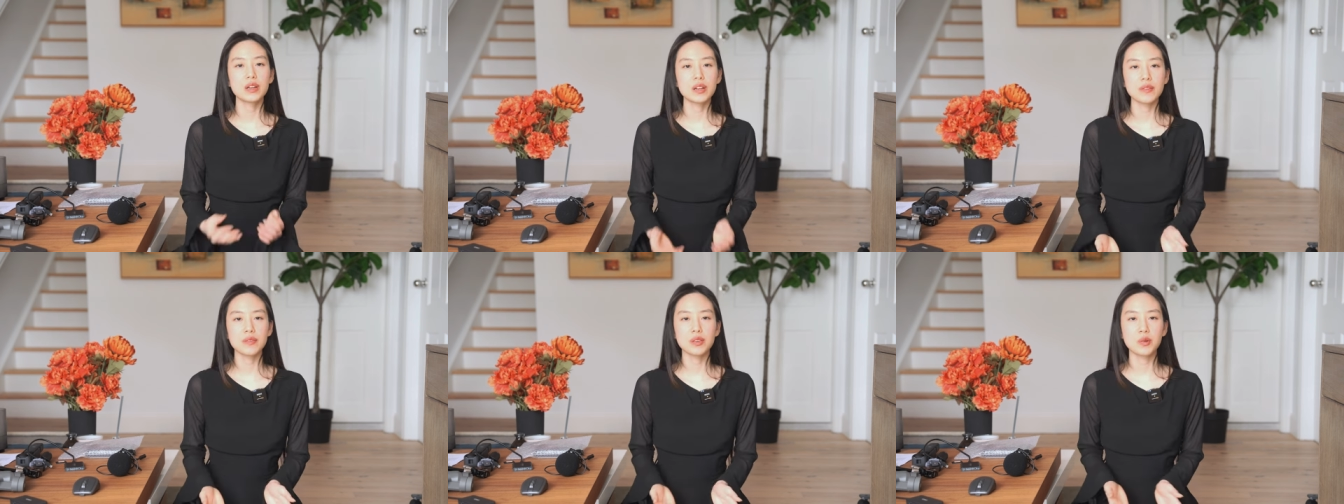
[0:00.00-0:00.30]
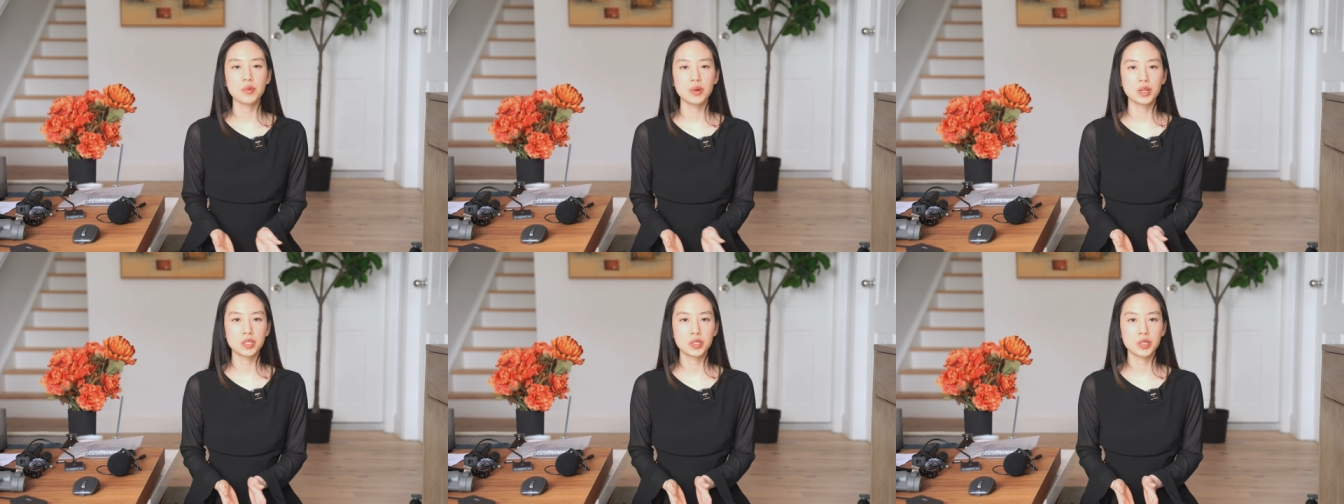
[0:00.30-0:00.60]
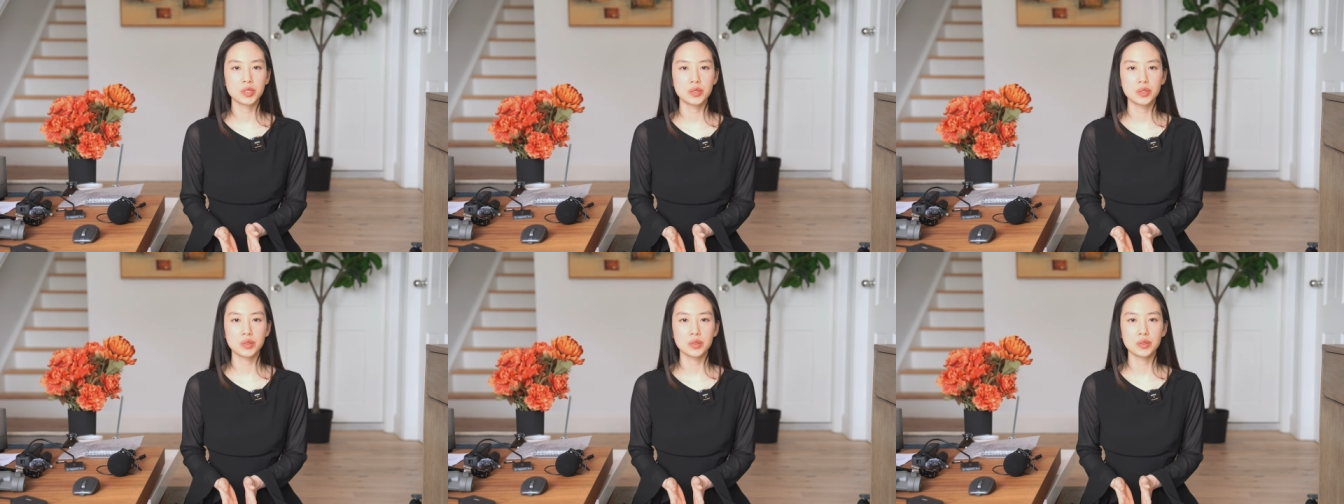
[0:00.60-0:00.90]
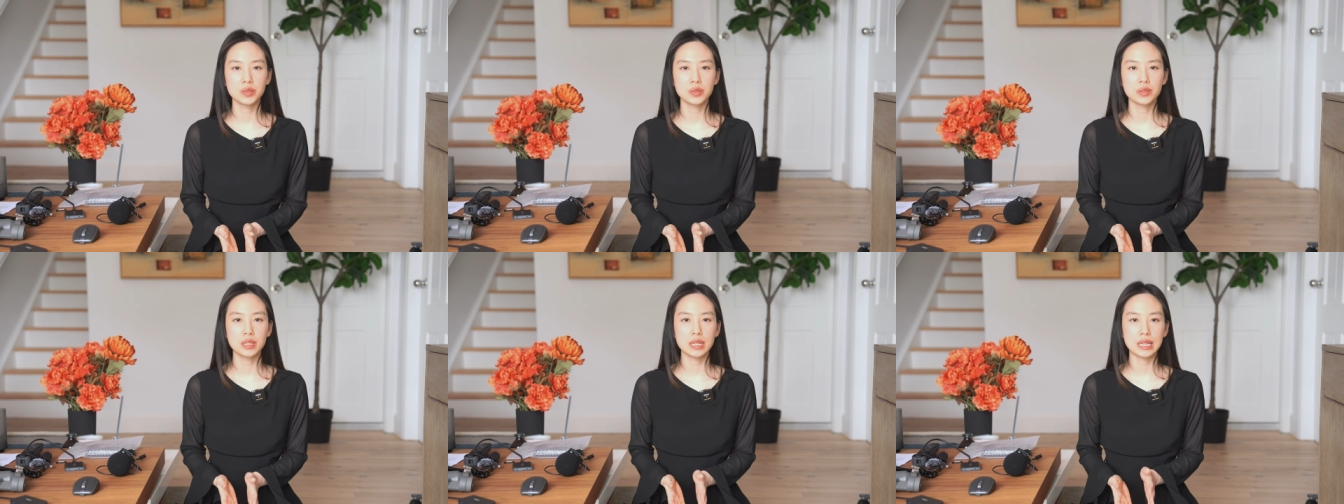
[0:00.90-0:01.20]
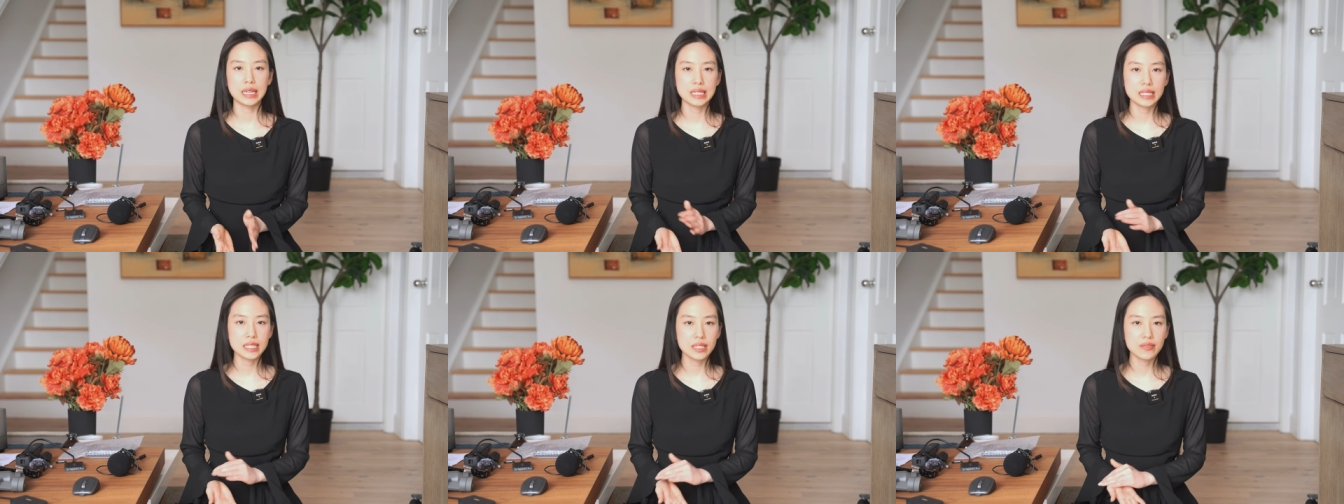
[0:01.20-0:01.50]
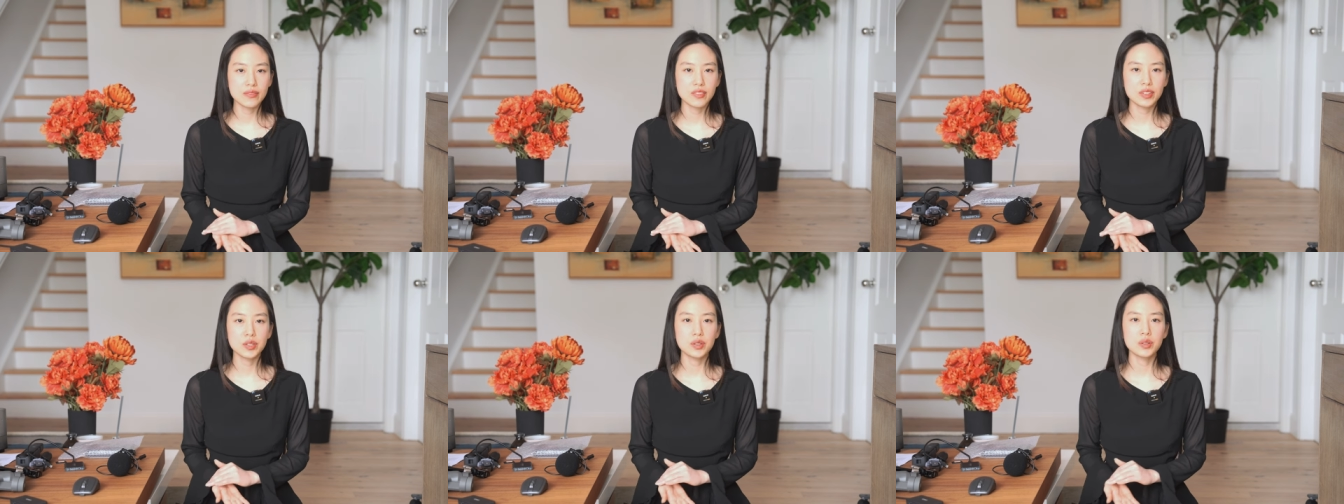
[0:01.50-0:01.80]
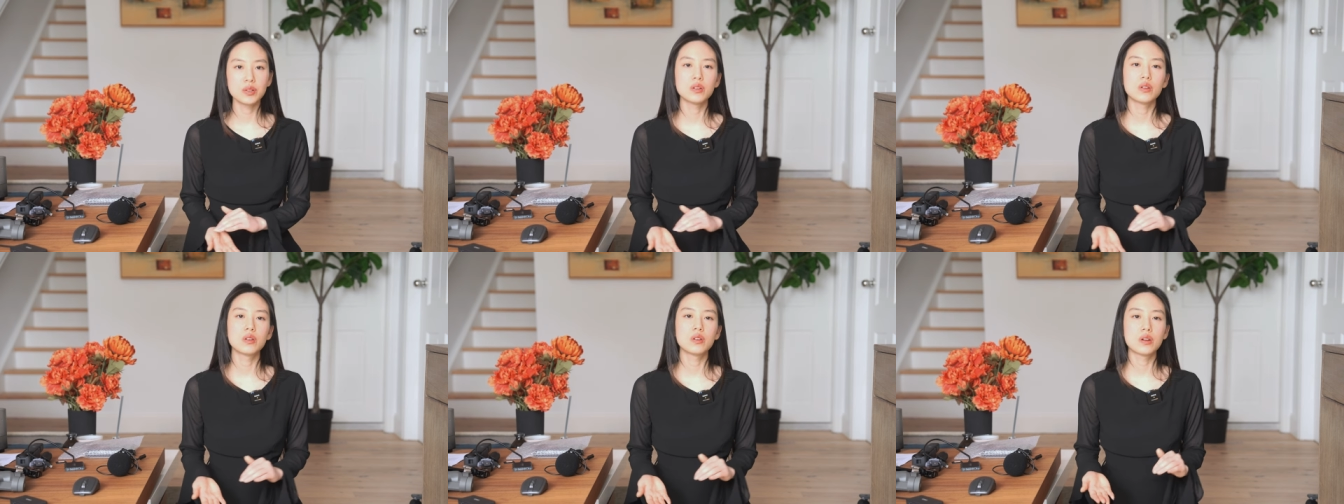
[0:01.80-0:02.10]
But if you want to do
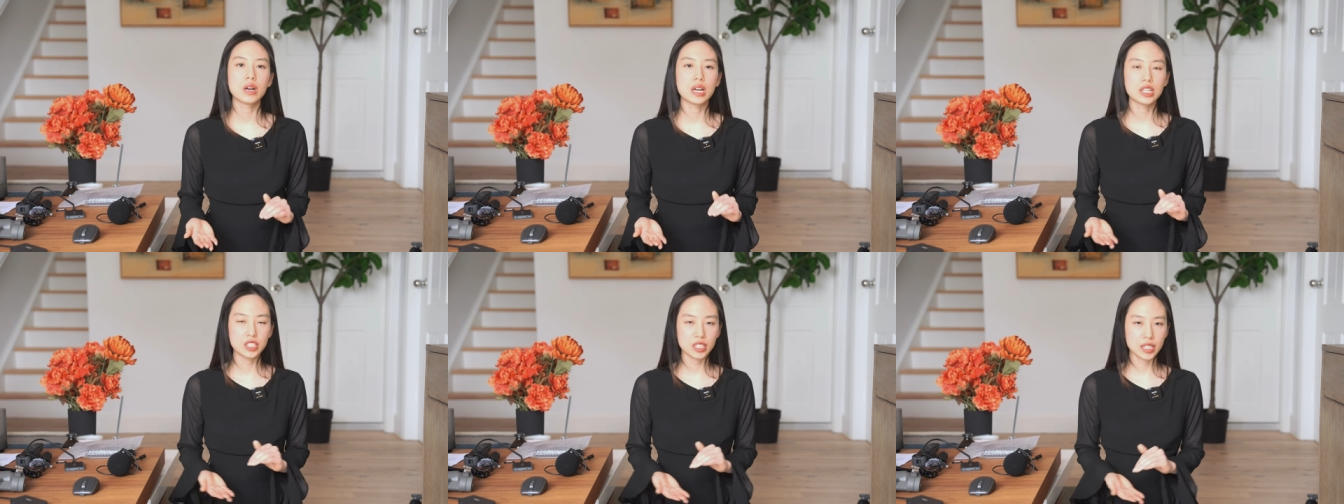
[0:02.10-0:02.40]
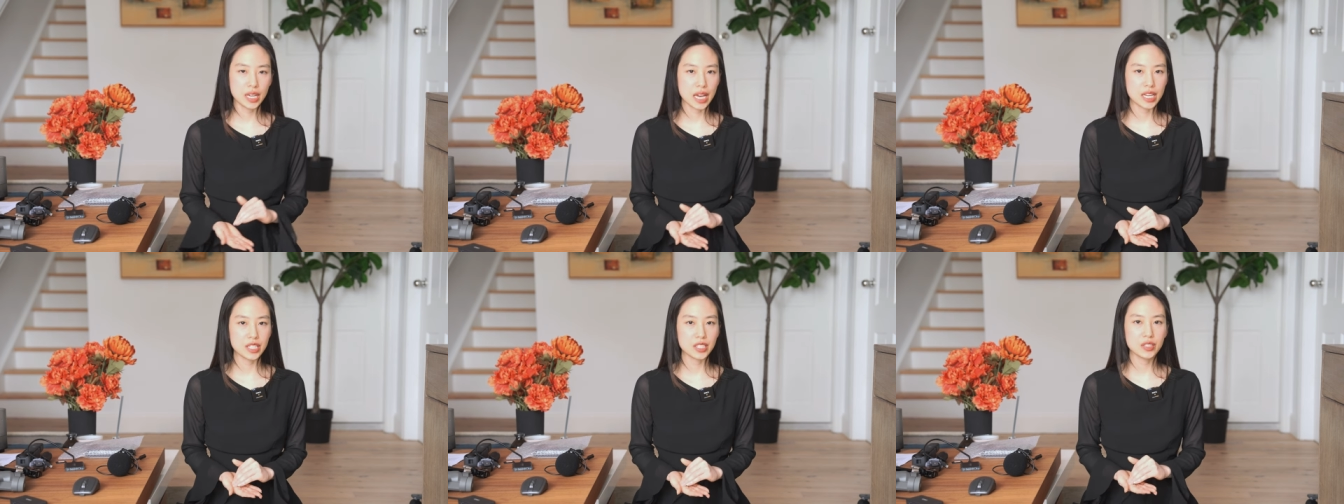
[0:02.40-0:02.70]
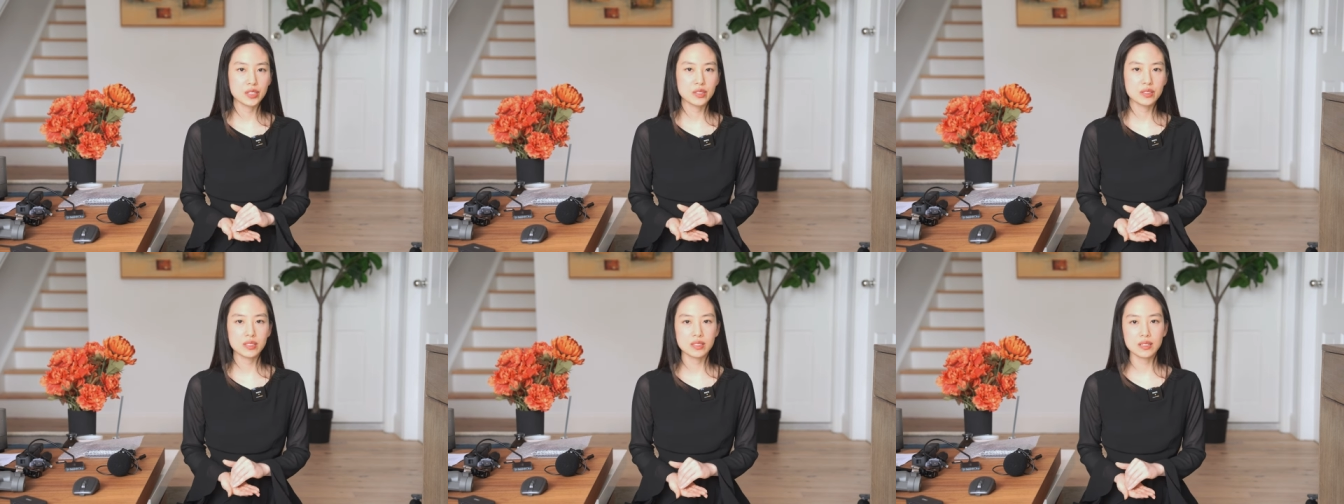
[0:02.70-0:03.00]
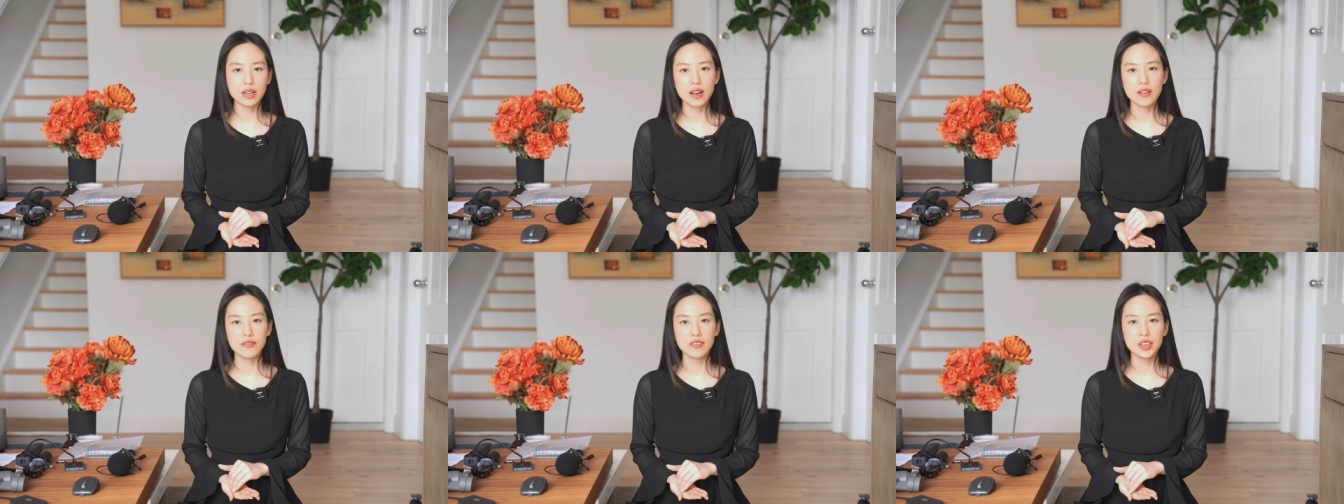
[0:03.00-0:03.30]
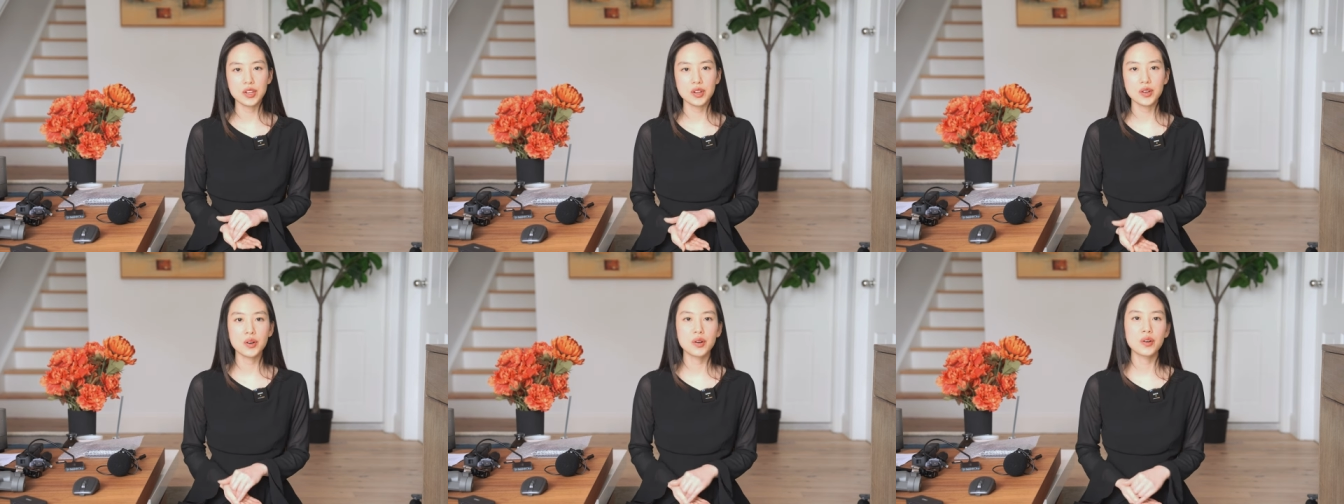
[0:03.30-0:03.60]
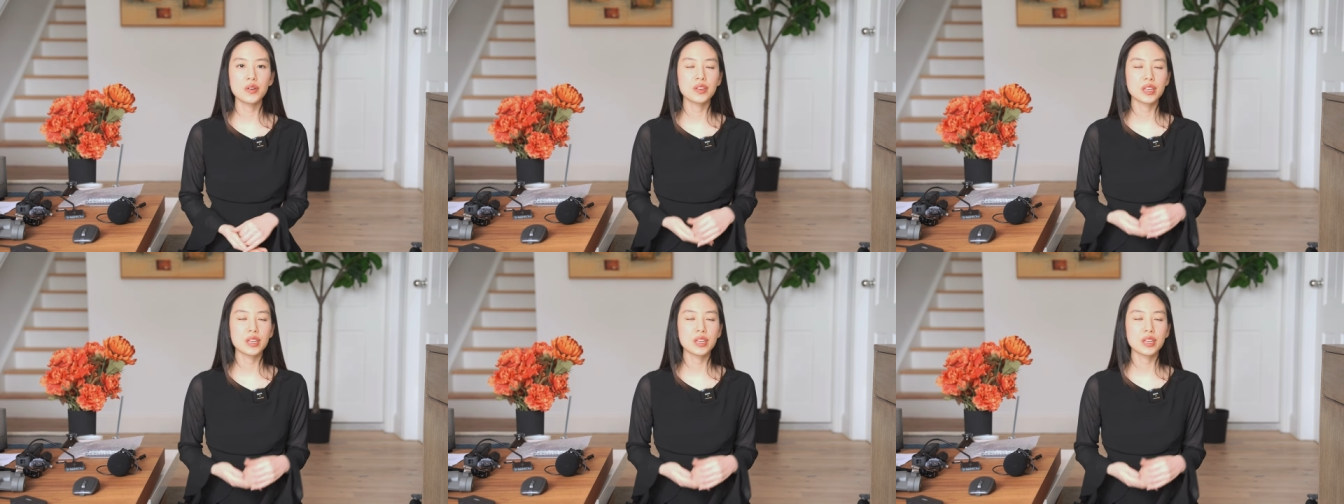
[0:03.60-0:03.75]
interview or educational style video,